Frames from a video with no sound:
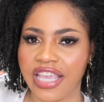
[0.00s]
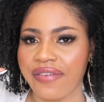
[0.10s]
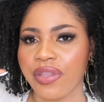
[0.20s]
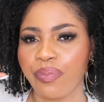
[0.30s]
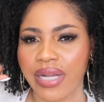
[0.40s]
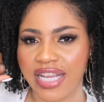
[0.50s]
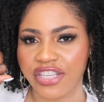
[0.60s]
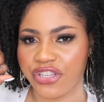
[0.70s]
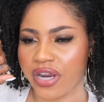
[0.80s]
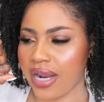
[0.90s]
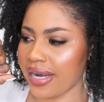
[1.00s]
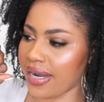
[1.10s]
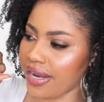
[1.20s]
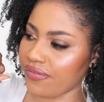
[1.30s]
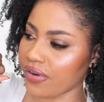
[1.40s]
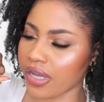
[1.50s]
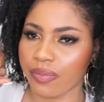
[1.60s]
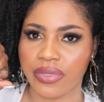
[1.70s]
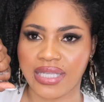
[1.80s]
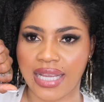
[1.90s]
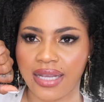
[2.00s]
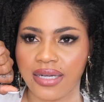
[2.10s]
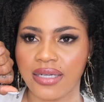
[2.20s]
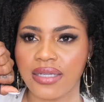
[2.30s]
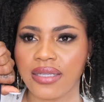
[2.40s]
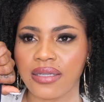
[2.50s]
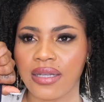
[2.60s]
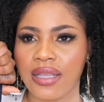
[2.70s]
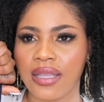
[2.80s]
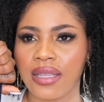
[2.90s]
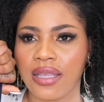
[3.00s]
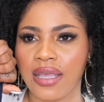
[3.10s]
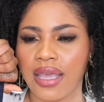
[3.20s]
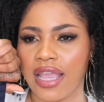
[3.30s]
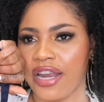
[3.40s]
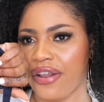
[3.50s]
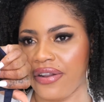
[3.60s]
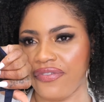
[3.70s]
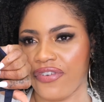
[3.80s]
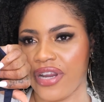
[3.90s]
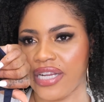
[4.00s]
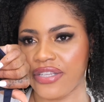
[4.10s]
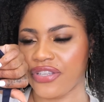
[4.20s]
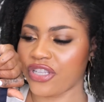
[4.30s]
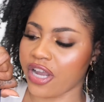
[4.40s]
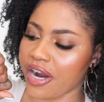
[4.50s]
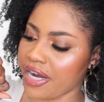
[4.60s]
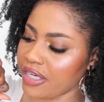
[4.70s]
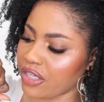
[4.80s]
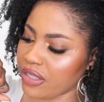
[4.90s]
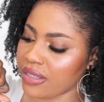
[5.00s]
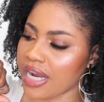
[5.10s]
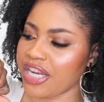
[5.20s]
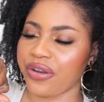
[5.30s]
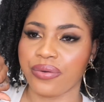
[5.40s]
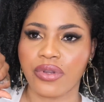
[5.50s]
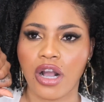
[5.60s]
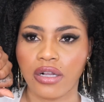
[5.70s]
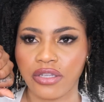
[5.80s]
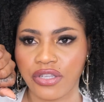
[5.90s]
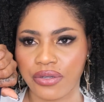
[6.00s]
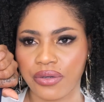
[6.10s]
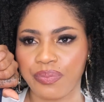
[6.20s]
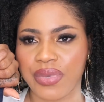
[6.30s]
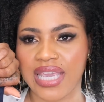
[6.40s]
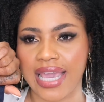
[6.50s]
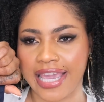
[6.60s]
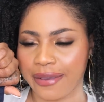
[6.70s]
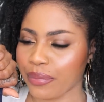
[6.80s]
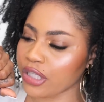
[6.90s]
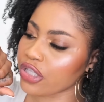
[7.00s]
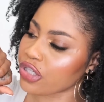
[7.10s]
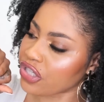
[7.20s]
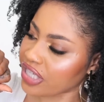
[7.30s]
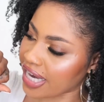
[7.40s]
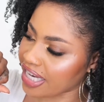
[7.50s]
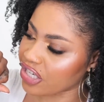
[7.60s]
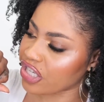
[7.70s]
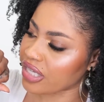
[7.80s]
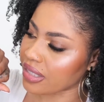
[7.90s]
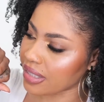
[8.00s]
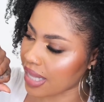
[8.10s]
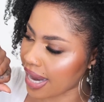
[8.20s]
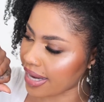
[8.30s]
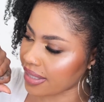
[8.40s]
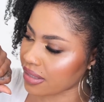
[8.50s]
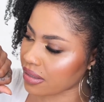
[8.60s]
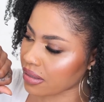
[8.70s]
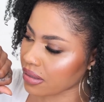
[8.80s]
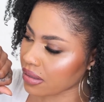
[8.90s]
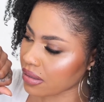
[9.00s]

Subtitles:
You have to place your hand on it for a couple seconds in order for it to start. And you'll also be able to change the lights.